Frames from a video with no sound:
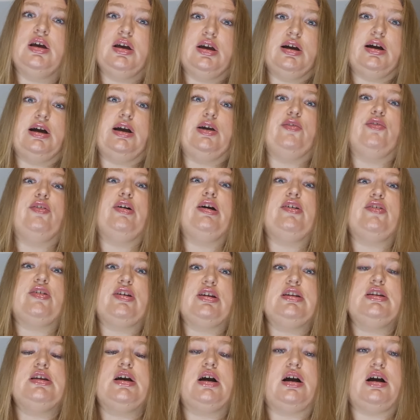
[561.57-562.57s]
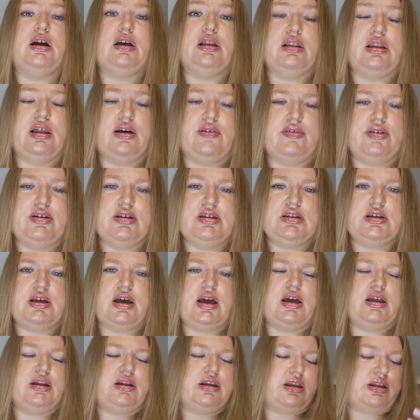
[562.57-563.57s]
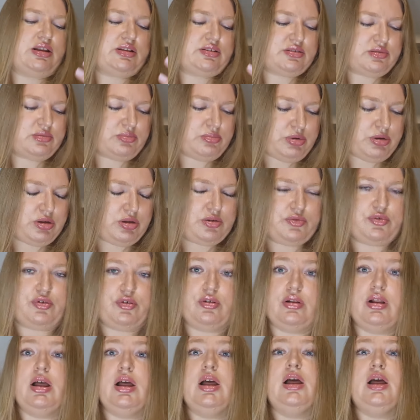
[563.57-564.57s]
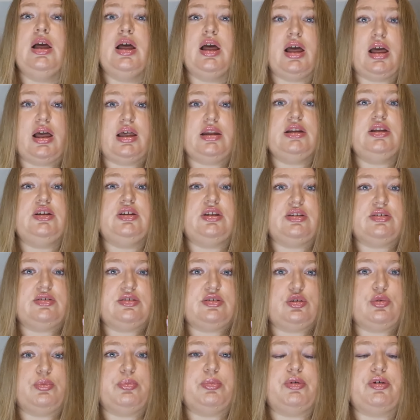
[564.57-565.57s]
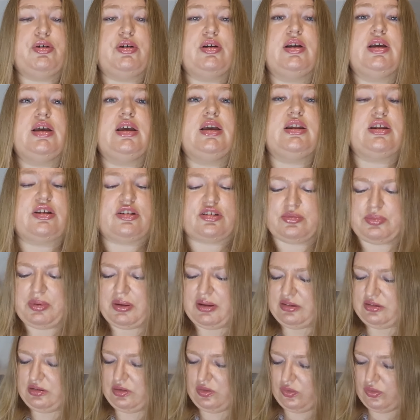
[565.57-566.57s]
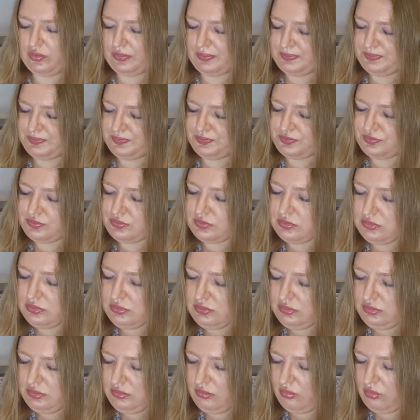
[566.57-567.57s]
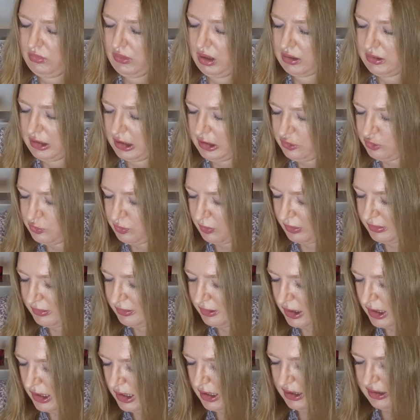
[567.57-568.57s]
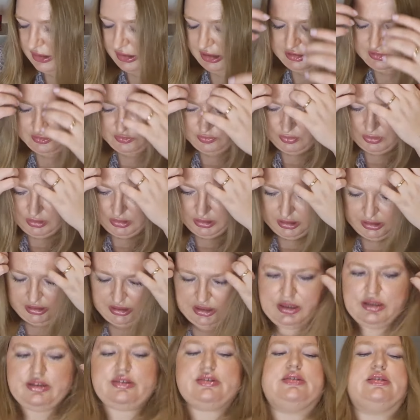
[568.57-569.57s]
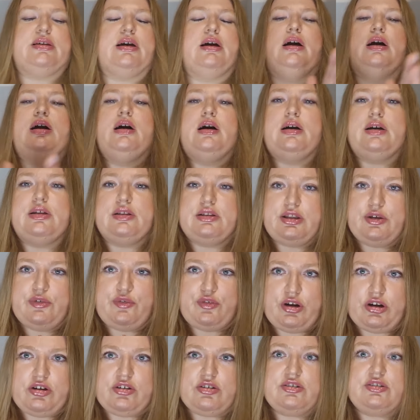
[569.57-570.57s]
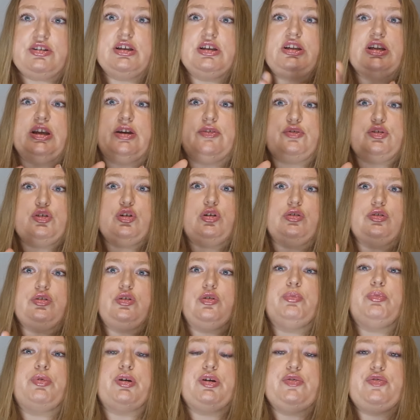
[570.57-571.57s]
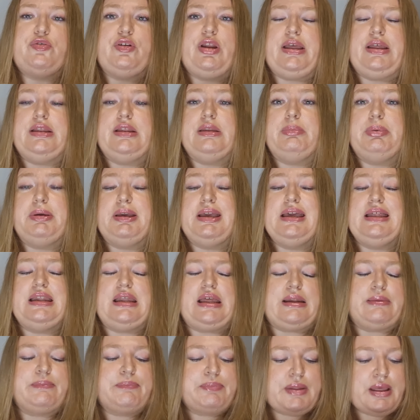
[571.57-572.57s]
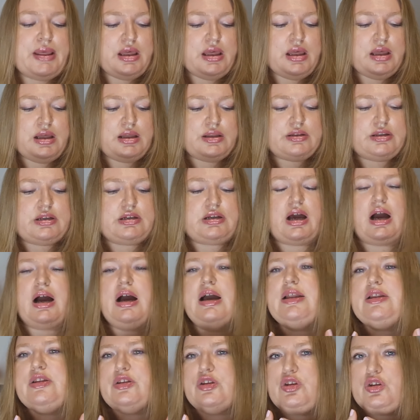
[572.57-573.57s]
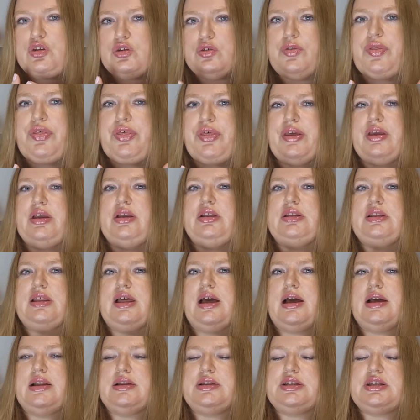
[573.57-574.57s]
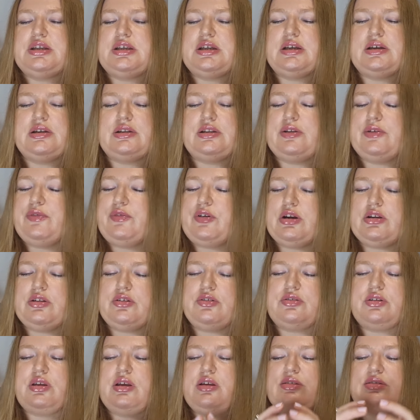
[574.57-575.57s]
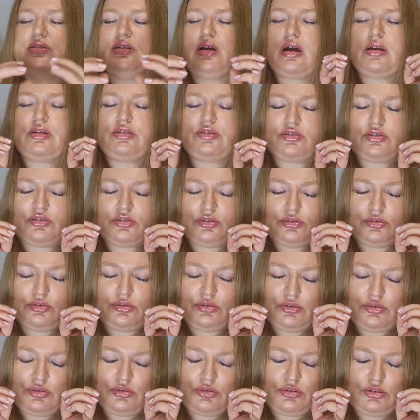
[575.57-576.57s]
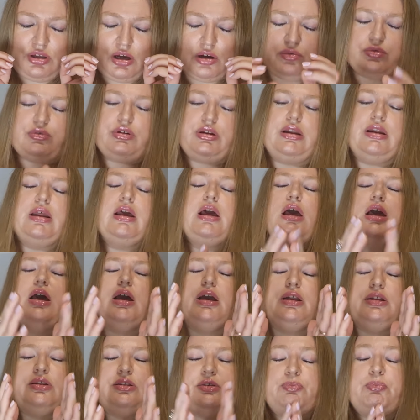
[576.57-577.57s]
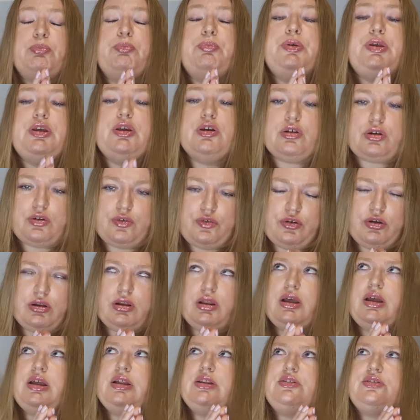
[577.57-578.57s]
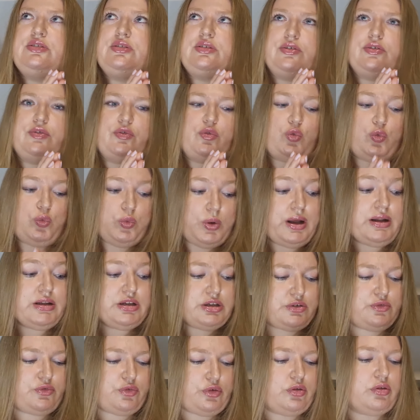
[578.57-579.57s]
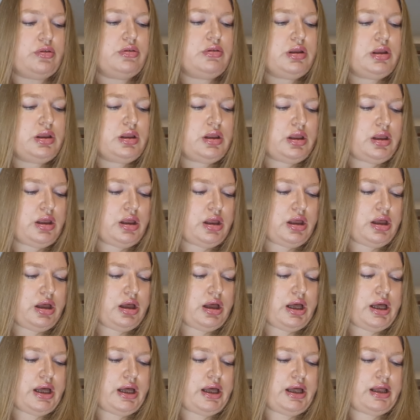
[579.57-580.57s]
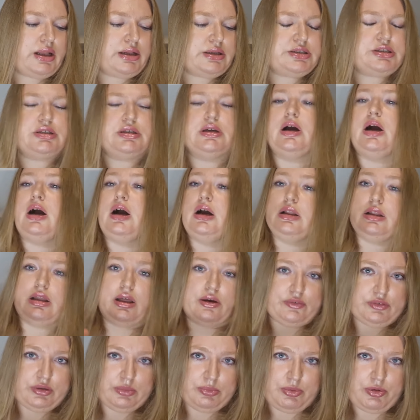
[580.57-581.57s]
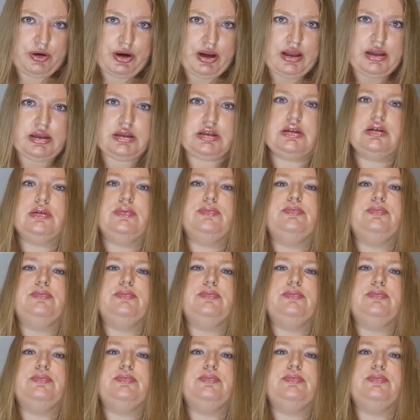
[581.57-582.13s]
I wear it, I love it, and it's beautiful, and it is super inexpensive. Next one is the fragrance that I've told you briefly in the beginning, that I do think that the fragrance is astounding, it's beautiful, it's wonderful, and I love the brand.